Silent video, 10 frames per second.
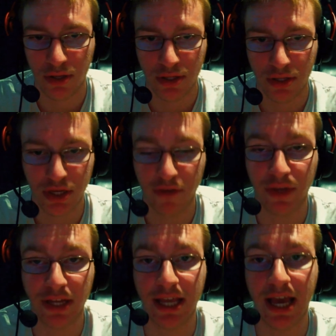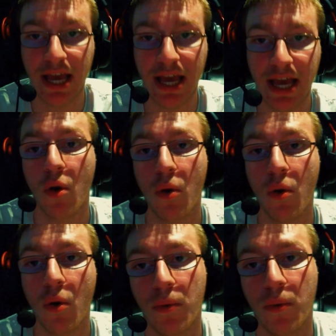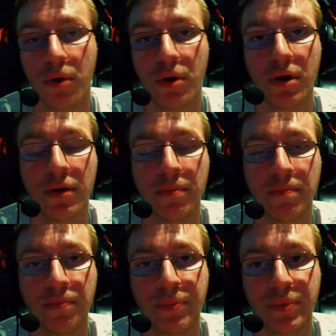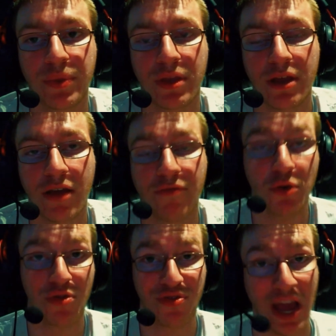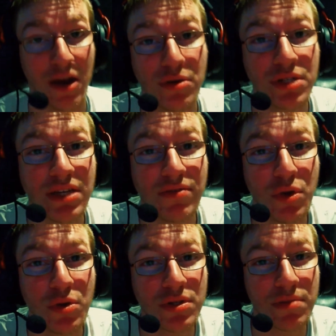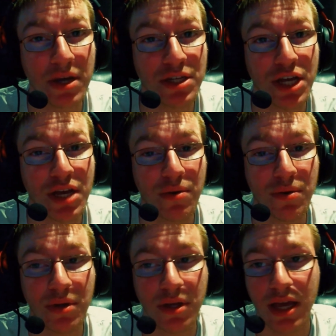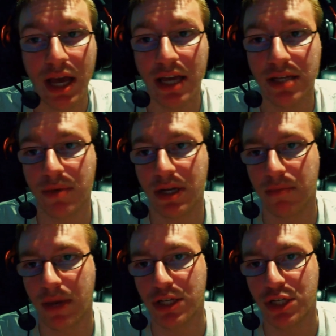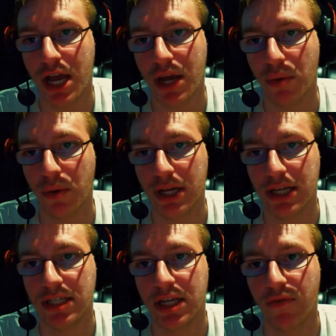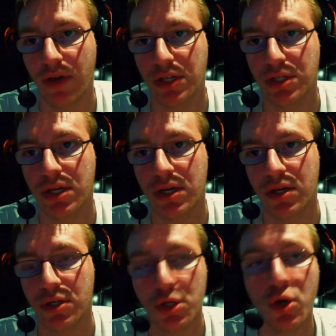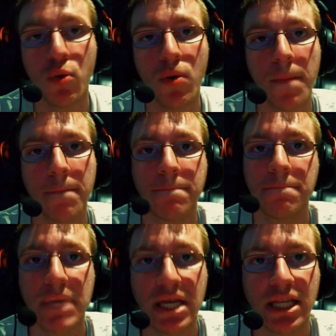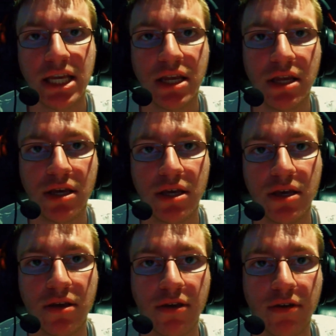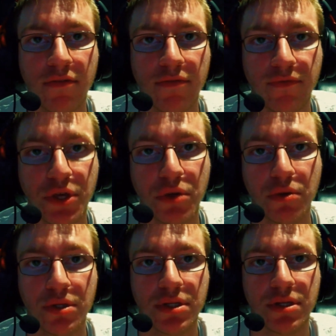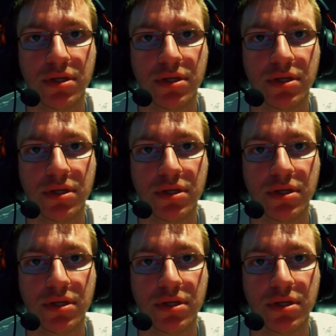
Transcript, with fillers: stuff like that, or um, a few thousand views that my channel has. Like my channel itself has 2 million views.